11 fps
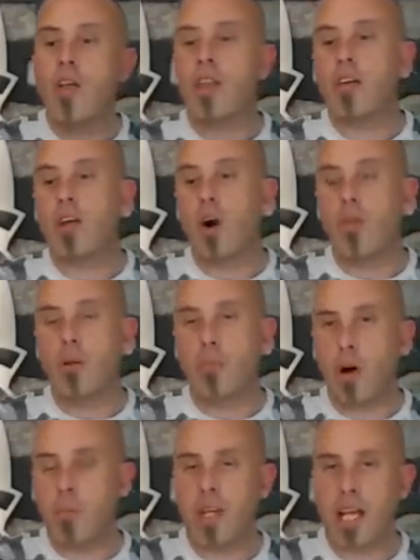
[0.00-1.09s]
They're on the
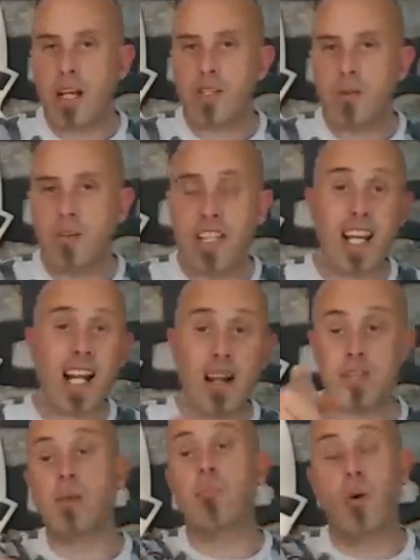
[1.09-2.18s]
bottom of the XUAV
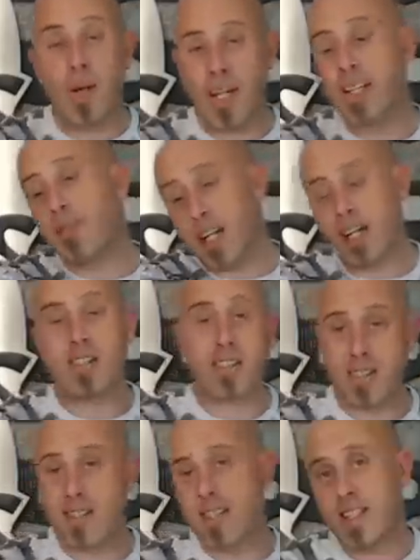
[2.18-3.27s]
clouds, and I'm pointing down there because I
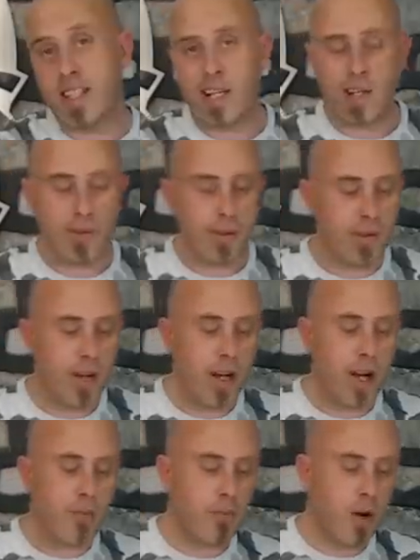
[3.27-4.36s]
can see it down there on
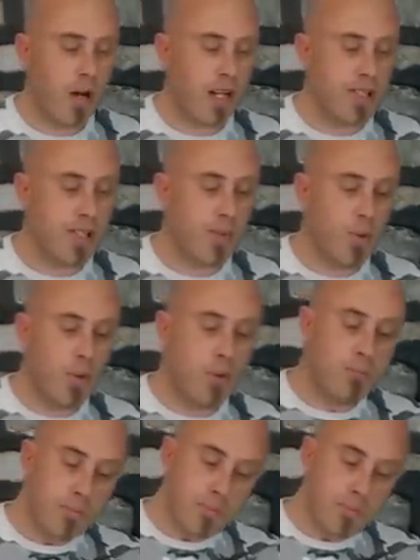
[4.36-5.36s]
the against the wall.